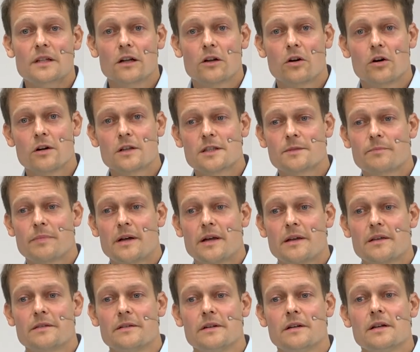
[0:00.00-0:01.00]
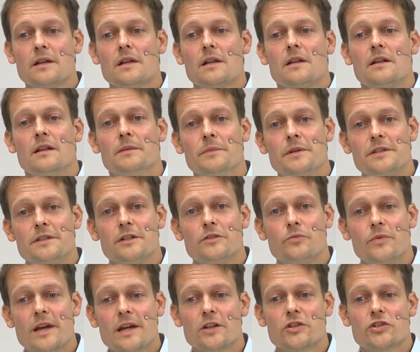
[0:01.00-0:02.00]
caused by the limited
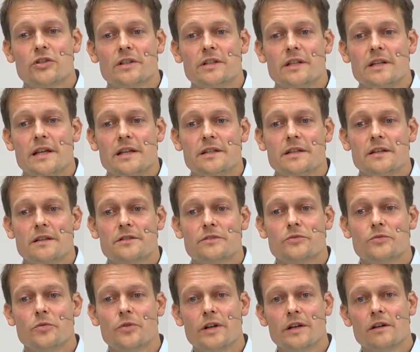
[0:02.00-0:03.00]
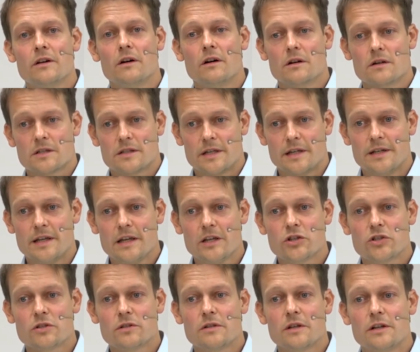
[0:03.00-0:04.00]
reaction kinetics during
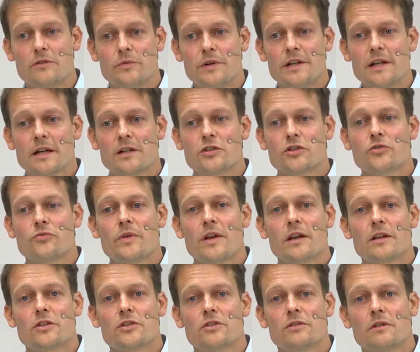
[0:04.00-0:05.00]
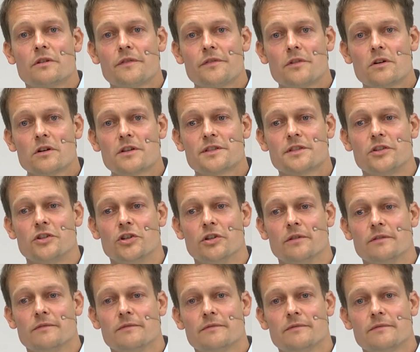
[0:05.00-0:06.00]
oxidation and reduction reaction of the
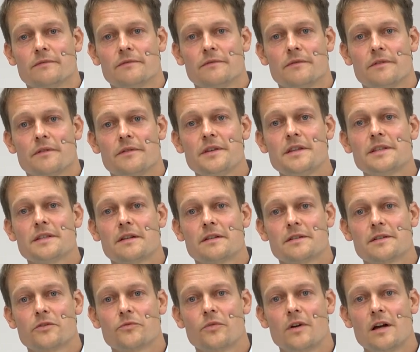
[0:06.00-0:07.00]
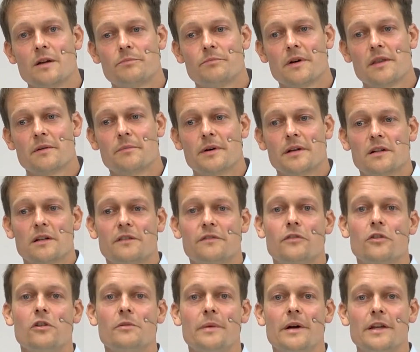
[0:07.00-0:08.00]
oxygen. These are described by the
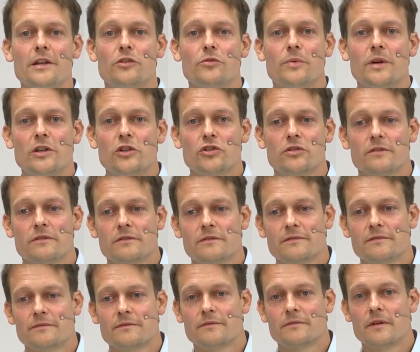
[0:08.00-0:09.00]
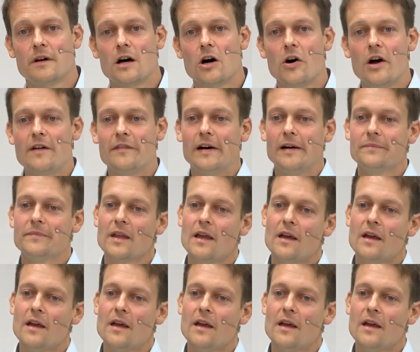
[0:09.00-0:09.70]
Butler-Volmer equation. However,